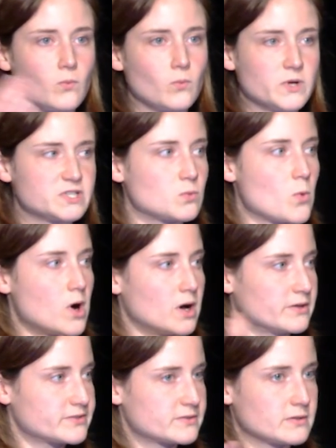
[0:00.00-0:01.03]
which
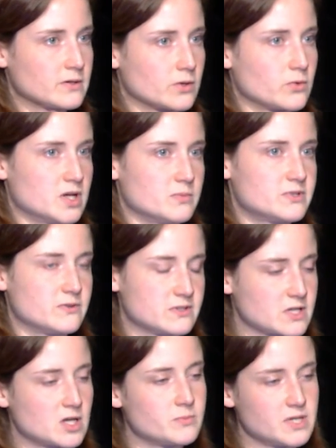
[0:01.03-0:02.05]
walls are going to, so
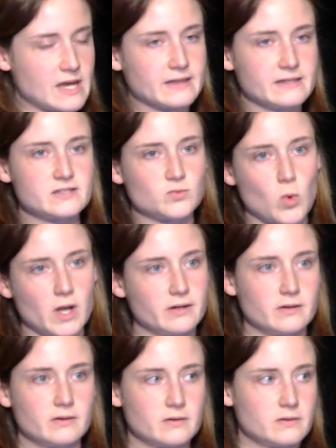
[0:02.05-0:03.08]
there's going to be at least
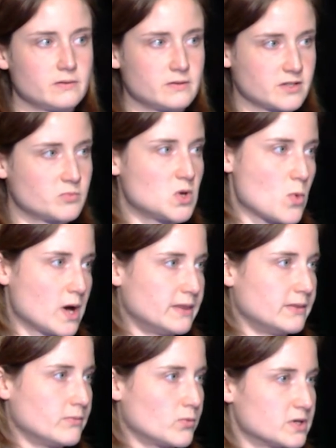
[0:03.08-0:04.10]
one, there's going to be
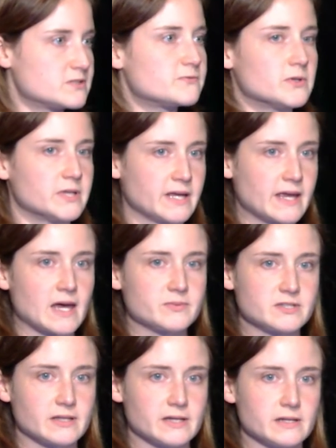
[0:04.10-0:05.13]
one where it's fully
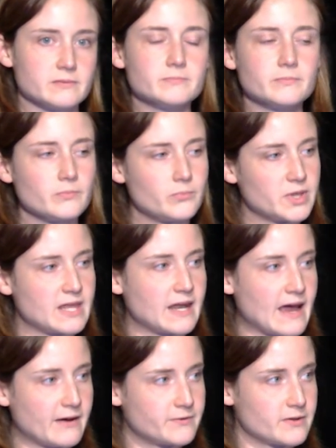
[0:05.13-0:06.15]
encapsulated. But then
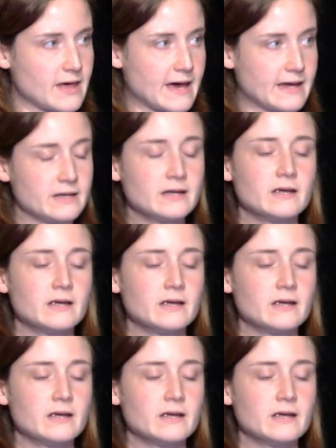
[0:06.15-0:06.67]
after that,